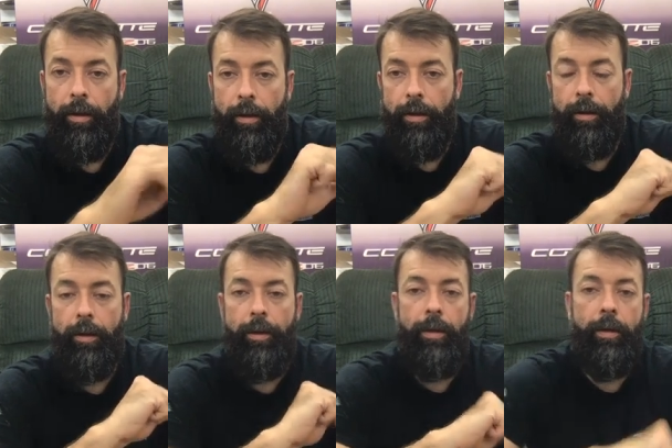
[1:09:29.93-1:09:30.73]

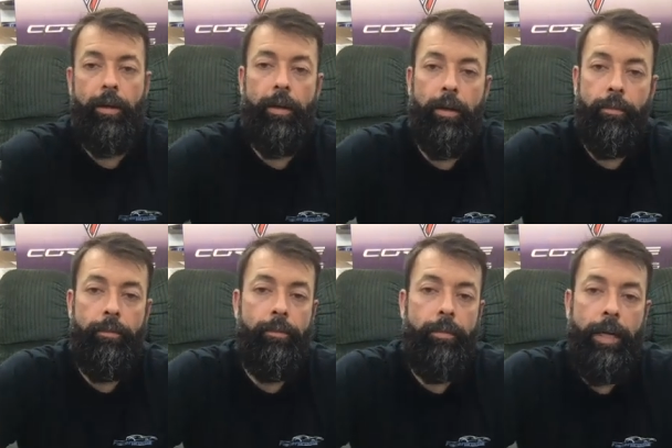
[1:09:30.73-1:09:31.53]
Oh,
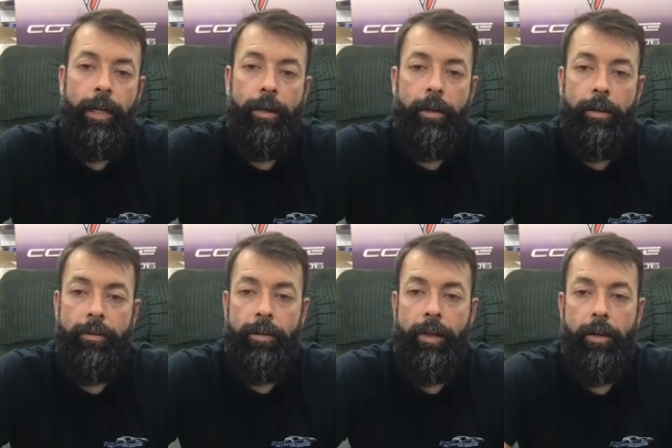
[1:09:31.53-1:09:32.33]
man,
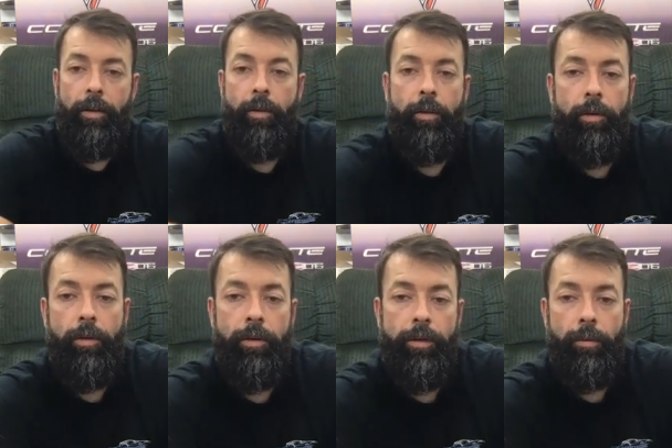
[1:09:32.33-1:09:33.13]
let's see here. My
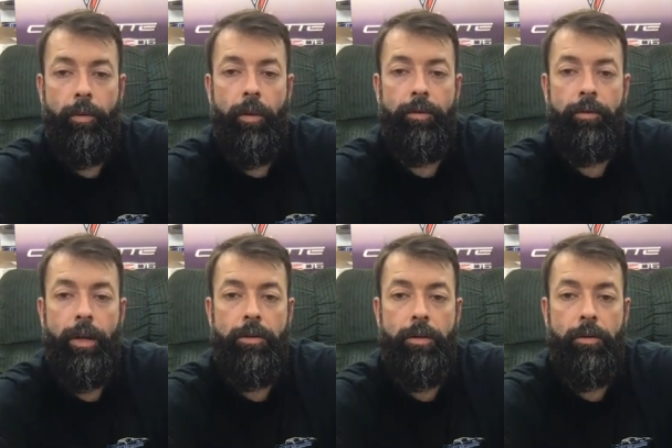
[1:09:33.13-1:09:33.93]
thoughts on progressive
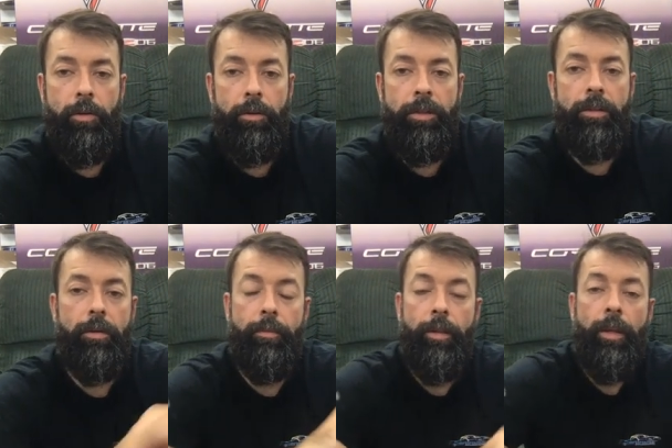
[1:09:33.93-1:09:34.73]
nitrous control
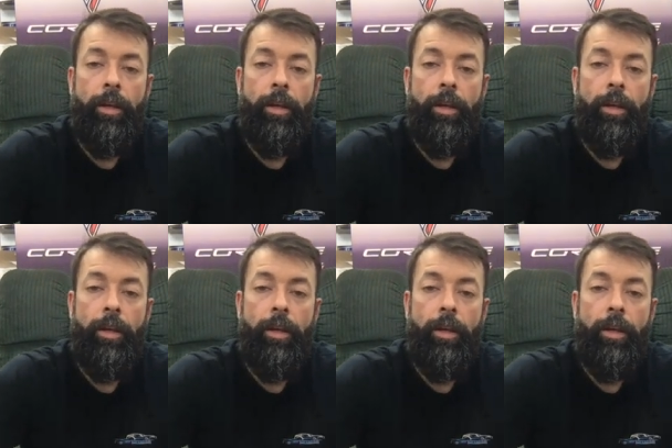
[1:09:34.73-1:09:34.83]
system.